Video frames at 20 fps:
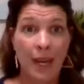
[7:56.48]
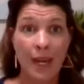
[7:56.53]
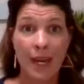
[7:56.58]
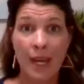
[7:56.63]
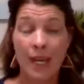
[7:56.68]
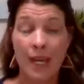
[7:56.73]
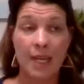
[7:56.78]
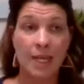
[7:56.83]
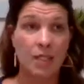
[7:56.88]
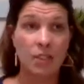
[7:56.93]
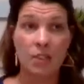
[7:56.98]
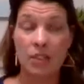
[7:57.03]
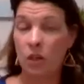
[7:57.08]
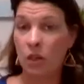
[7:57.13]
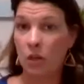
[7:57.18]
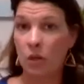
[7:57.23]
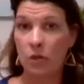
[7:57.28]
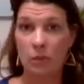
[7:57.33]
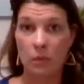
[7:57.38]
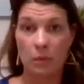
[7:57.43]
and
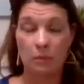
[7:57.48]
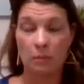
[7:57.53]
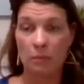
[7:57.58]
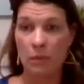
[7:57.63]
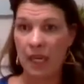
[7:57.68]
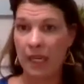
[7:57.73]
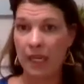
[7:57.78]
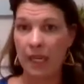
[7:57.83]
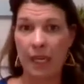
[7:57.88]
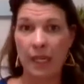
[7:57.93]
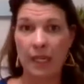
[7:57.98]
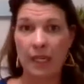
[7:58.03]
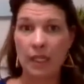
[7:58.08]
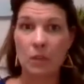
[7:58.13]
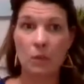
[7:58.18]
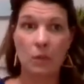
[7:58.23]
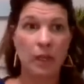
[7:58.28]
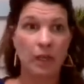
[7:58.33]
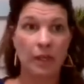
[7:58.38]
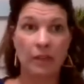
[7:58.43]
make
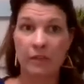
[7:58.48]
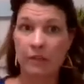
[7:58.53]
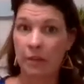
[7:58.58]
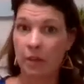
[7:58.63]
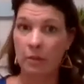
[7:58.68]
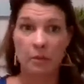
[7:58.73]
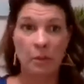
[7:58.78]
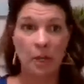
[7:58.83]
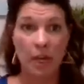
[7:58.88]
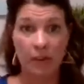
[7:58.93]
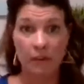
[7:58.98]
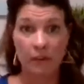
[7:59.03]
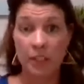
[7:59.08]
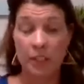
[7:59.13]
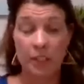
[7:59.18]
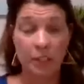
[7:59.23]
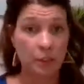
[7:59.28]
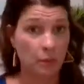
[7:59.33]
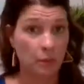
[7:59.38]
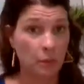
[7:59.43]
anywhere from
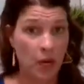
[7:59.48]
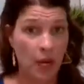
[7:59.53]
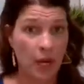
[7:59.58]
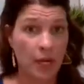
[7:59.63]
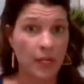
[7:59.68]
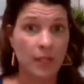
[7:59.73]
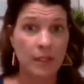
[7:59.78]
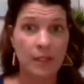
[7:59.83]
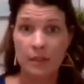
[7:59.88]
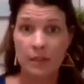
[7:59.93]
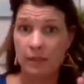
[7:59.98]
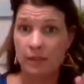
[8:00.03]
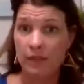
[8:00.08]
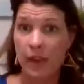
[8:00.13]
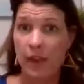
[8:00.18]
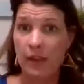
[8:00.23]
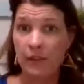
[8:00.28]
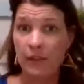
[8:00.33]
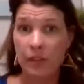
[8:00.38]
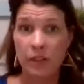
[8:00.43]
covering your products to
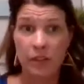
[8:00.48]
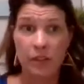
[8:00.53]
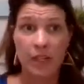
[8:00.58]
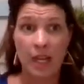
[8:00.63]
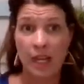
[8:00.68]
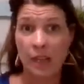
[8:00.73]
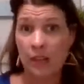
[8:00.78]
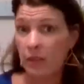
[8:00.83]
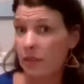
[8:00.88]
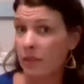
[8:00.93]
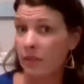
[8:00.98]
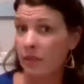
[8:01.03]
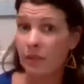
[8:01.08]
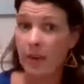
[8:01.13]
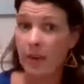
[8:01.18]
$500 to